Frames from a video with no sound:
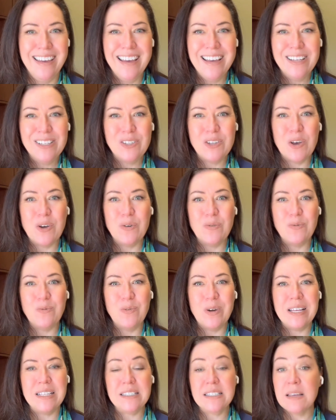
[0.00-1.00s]
so
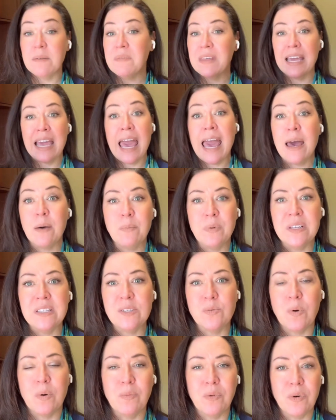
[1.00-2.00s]
when something
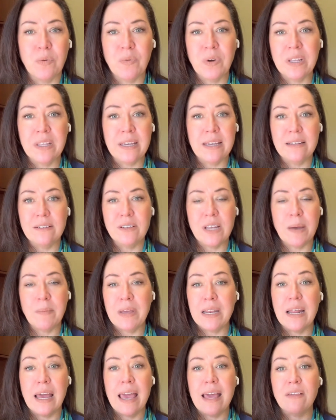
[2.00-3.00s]
happens, when we're really, I
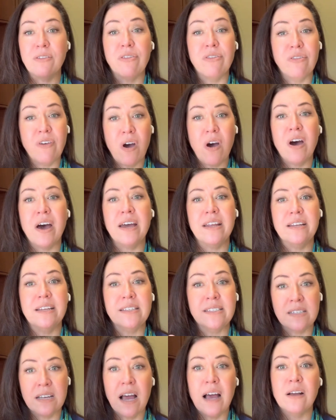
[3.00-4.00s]
mean, a thought
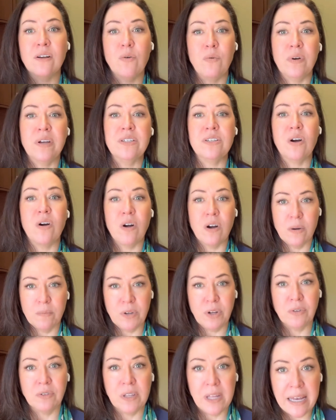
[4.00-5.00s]
is not going to harm
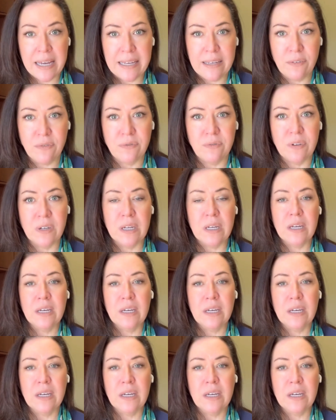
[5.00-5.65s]
your life,